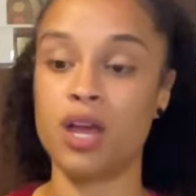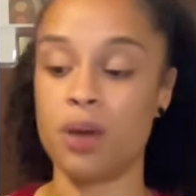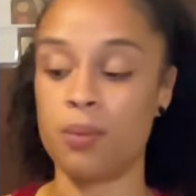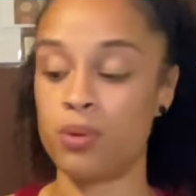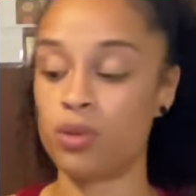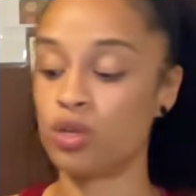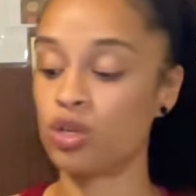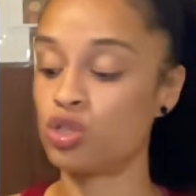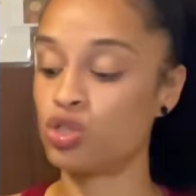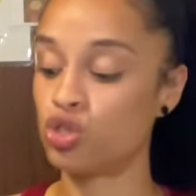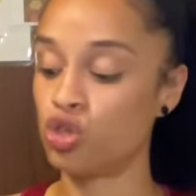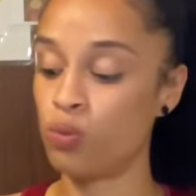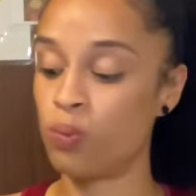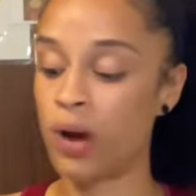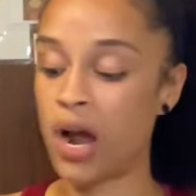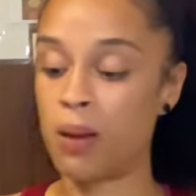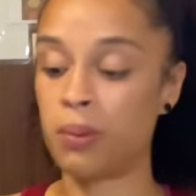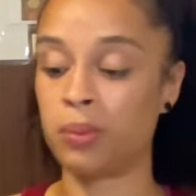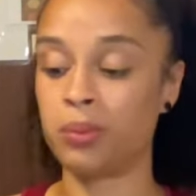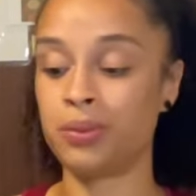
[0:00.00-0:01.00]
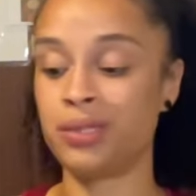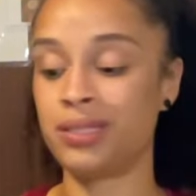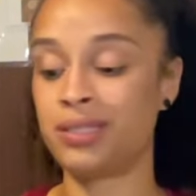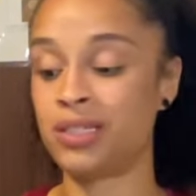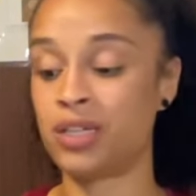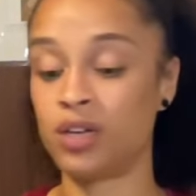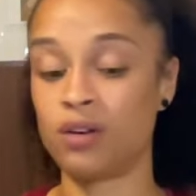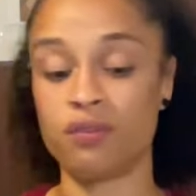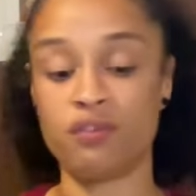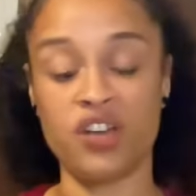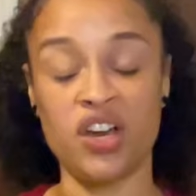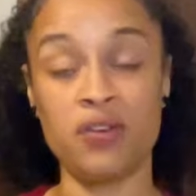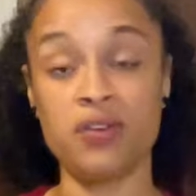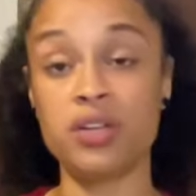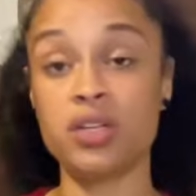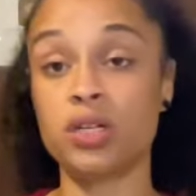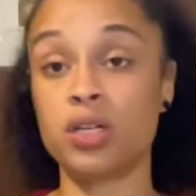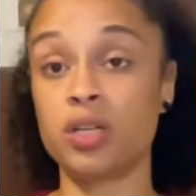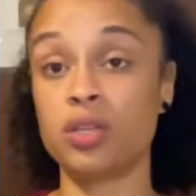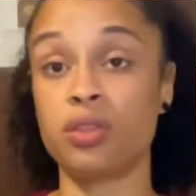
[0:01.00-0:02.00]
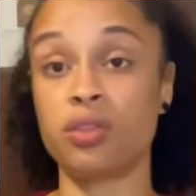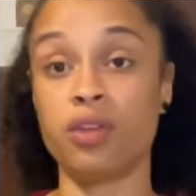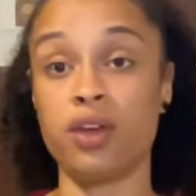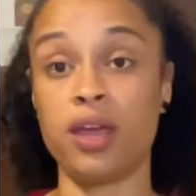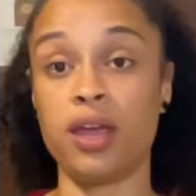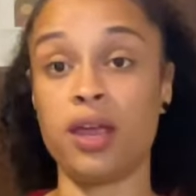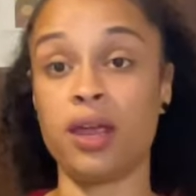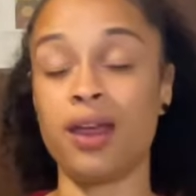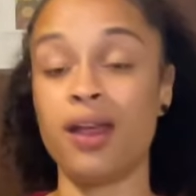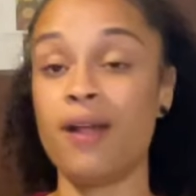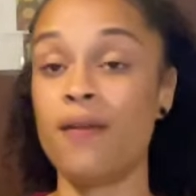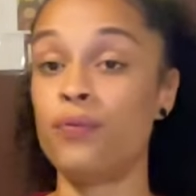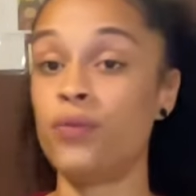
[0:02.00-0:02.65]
because you probably did a very good thing